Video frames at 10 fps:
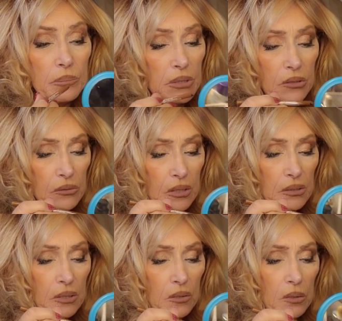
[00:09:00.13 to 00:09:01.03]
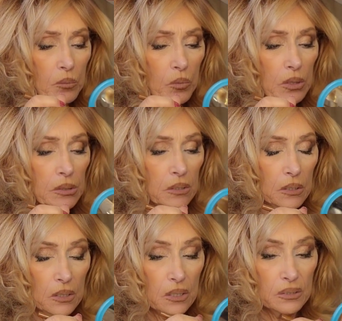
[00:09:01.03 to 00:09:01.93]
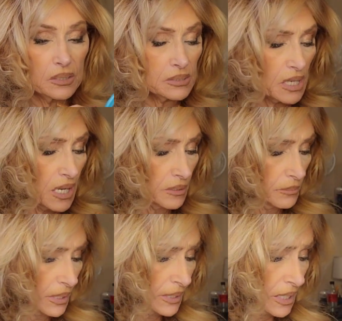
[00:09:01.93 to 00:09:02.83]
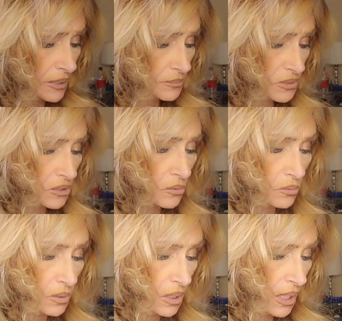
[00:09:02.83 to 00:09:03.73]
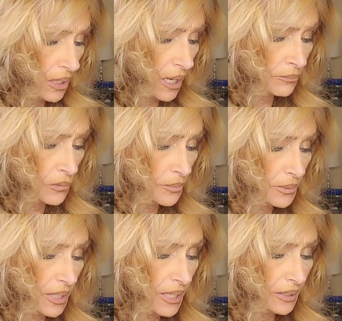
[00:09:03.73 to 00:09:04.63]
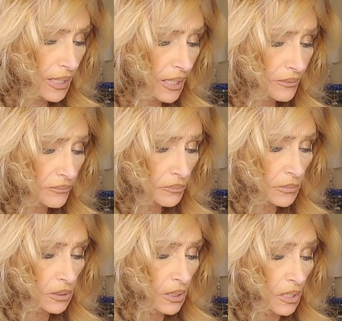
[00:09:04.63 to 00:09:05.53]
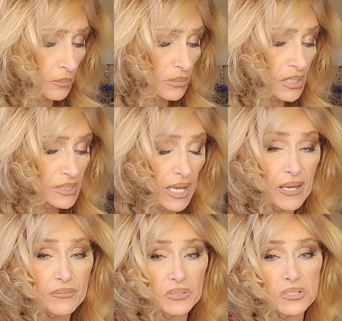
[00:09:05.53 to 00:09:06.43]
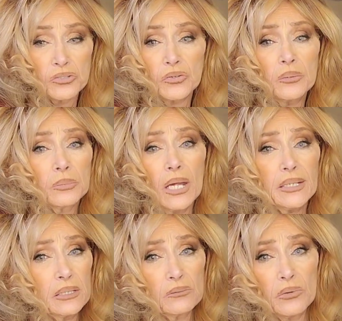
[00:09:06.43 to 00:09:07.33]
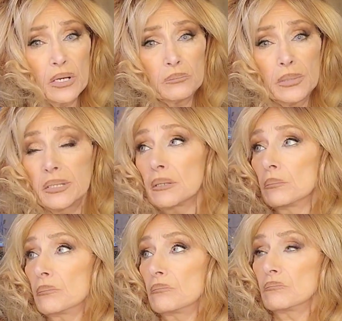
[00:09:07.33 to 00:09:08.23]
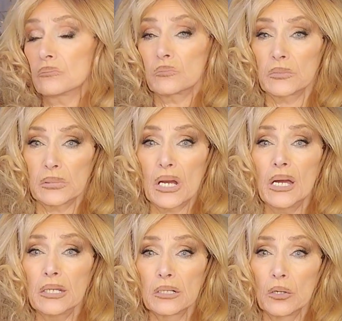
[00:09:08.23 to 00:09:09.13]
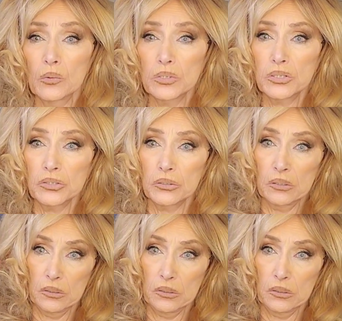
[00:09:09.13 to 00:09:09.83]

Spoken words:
me, you're not the only one that's got them. I got them too. I'm rubbing the heck out of them. Plus, I have extreme lighting around me that kind of lowers your,